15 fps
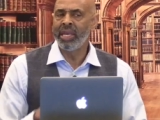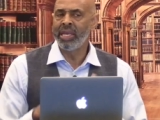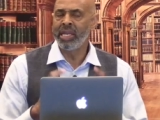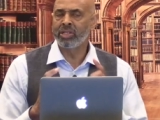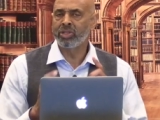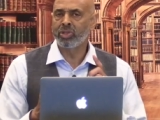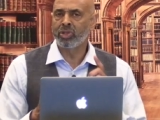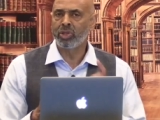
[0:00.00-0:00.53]
there's
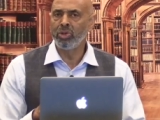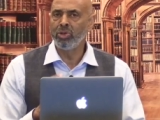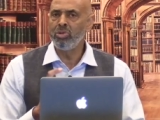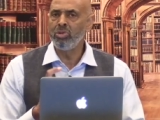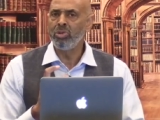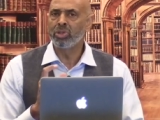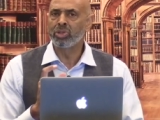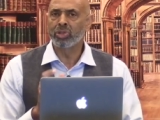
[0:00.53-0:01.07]
two
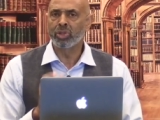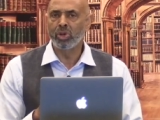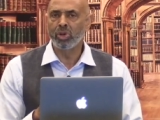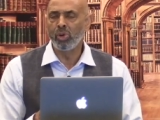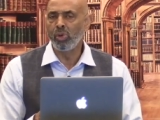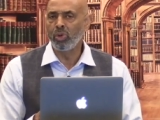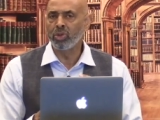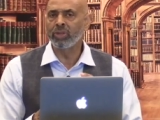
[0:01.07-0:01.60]

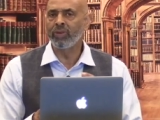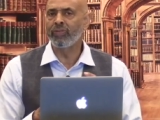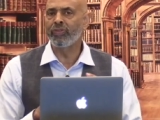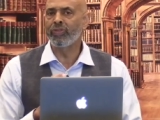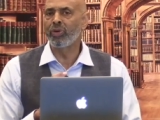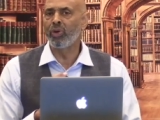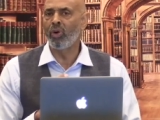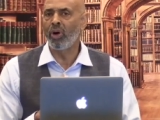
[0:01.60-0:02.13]
schools of
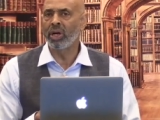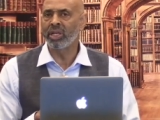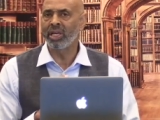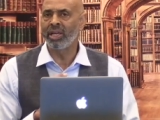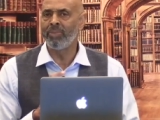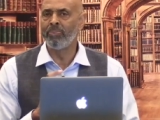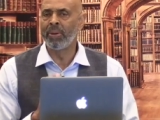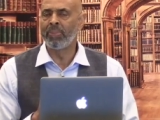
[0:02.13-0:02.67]
thought in
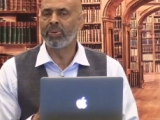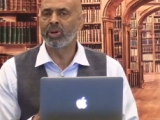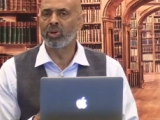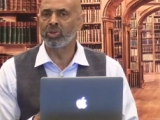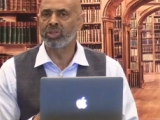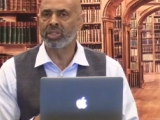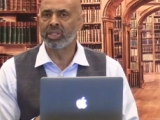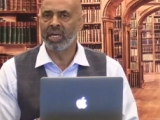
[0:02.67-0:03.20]
biblical
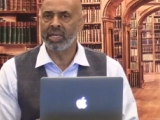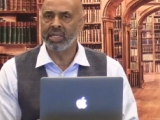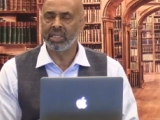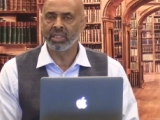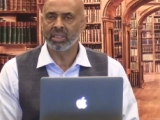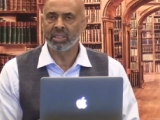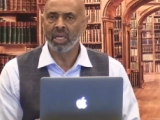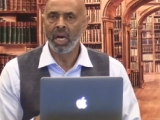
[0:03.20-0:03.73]
studies.
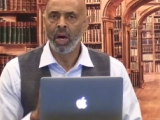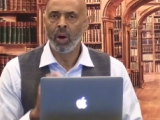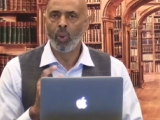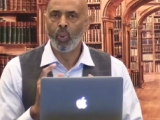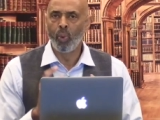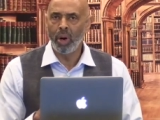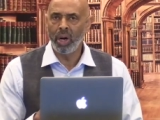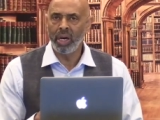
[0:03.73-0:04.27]

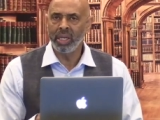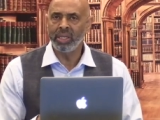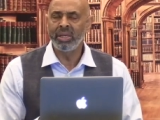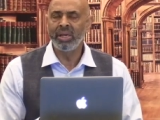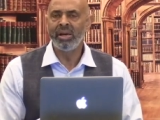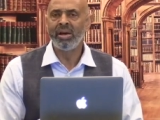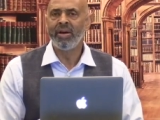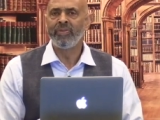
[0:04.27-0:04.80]
One,
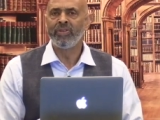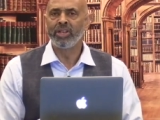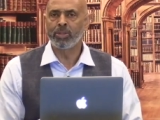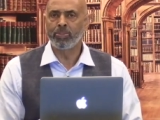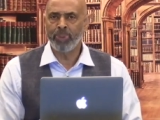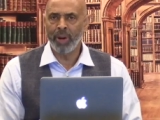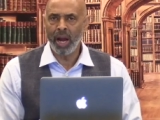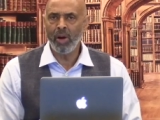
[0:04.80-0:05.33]
his
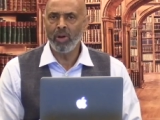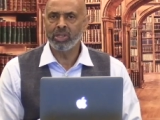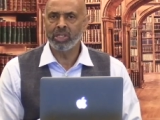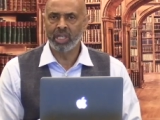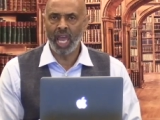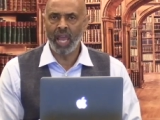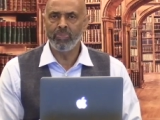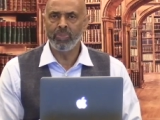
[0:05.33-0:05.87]
parents
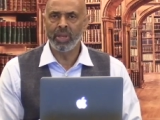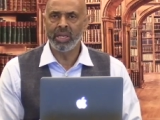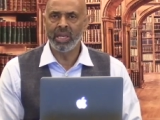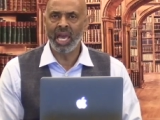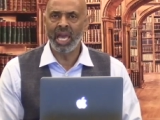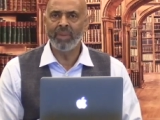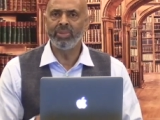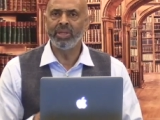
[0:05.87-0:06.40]
gave him the
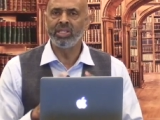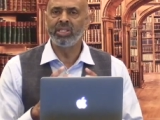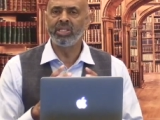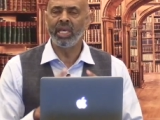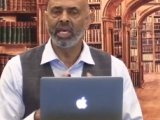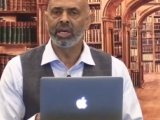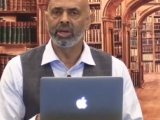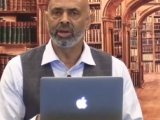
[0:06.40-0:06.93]
name
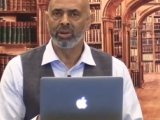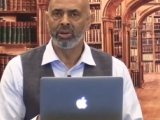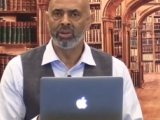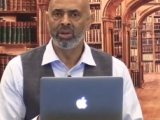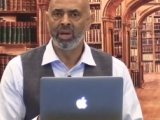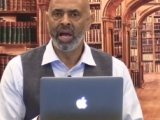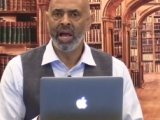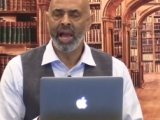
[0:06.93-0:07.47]
Ezekiel,
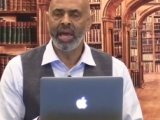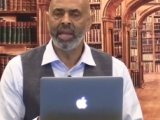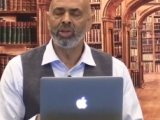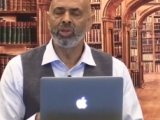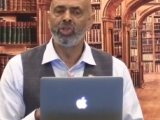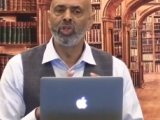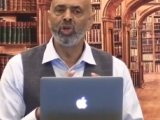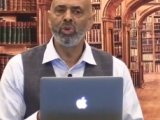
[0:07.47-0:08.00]
and in
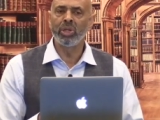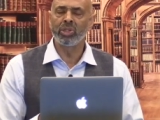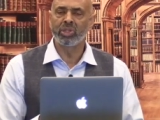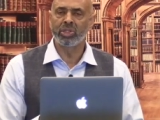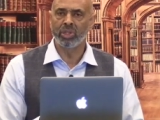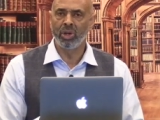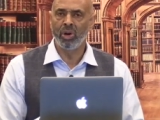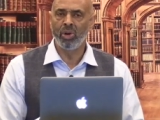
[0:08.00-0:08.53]
doing
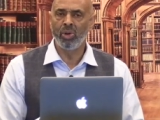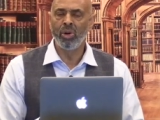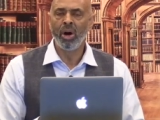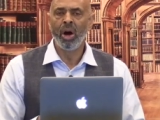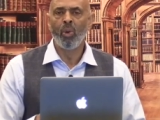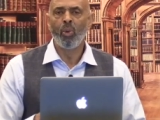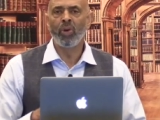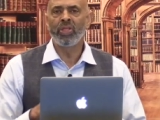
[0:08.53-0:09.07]
so,
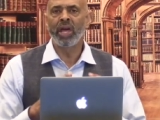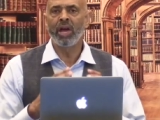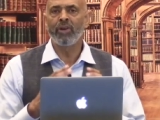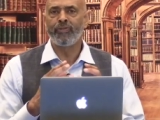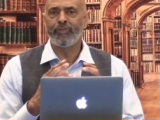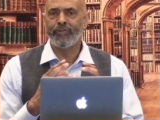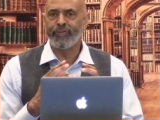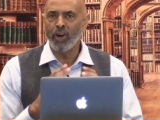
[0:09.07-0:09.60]
were they
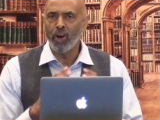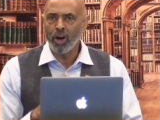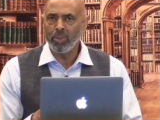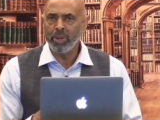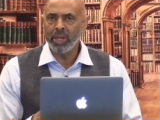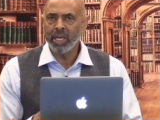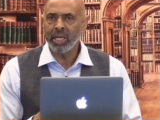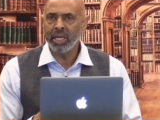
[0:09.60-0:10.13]

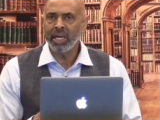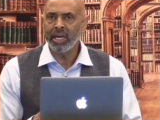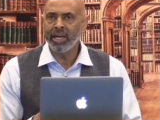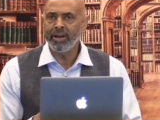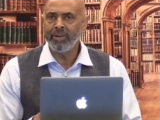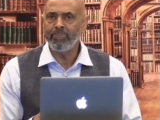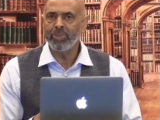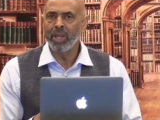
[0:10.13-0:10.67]
affirming
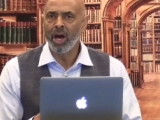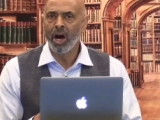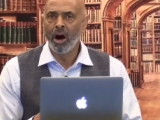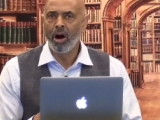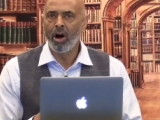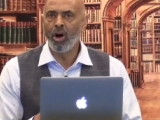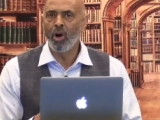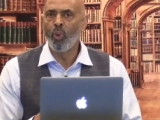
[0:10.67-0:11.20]
him
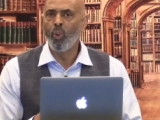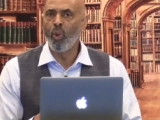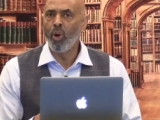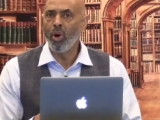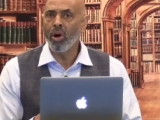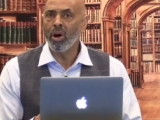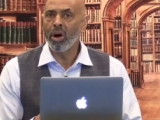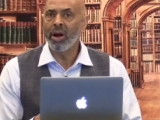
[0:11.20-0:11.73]
or
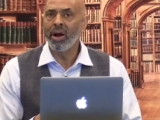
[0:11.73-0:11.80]
were,